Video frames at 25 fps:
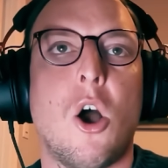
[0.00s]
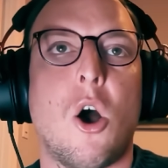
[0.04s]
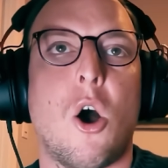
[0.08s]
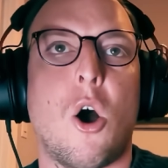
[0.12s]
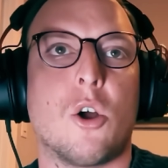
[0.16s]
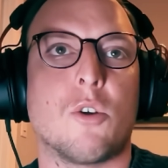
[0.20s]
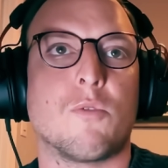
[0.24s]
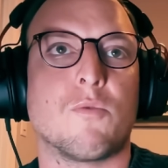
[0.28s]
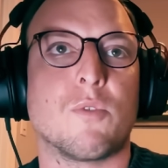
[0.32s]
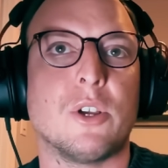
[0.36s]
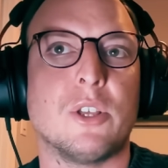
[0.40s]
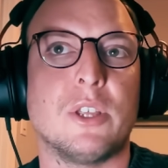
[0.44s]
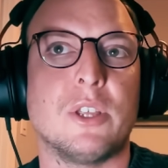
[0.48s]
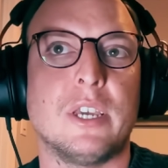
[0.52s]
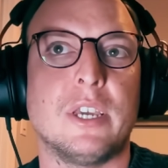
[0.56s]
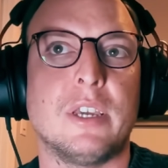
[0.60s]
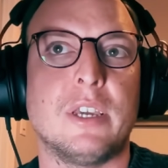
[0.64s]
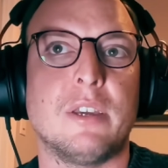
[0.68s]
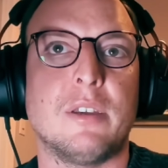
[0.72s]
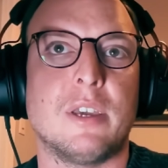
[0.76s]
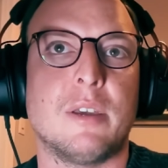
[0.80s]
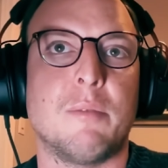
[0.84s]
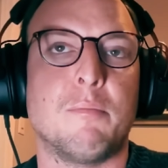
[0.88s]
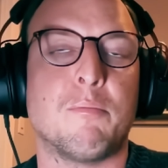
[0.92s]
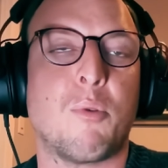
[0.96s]
on
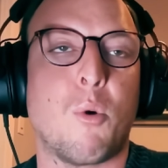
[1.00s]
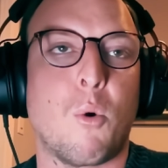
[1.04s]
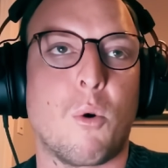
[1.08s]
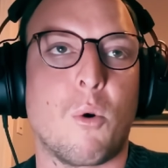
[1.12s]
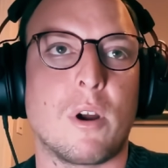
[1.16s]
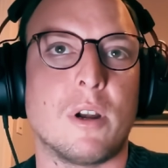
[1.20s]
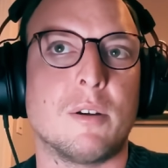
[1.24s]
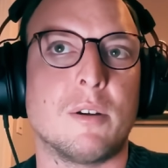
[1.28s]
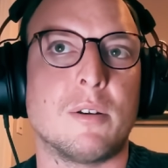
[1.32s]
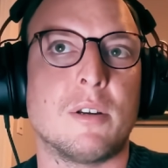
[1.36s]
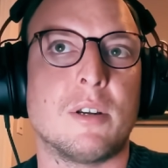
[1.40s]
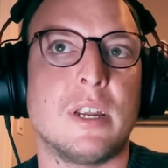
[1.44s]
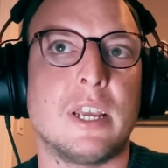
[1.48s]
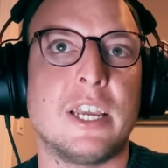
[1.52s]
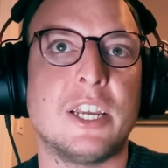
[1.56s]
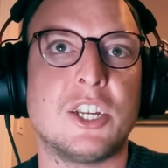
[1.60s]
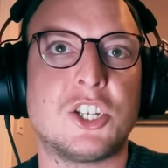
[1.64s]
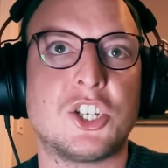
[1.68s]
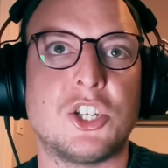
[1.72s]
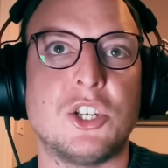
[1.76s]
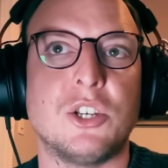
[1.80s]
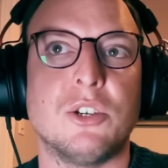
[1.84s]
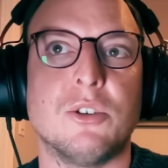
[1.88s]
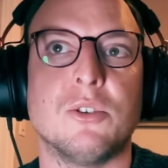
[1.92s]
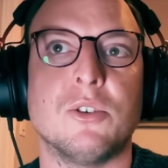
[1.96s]
really important
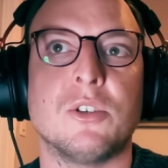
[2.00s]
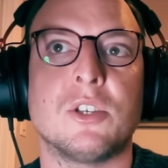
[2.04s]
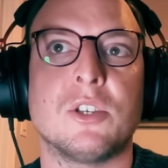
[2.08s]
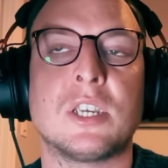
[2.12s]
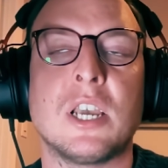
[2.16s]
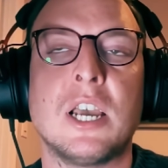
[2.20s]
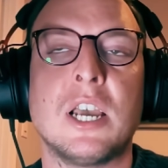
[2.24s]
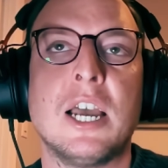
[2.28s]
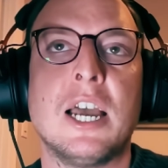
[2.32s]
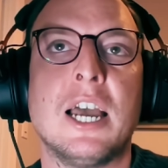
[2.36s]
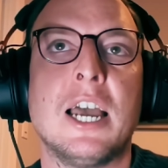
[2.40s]
issues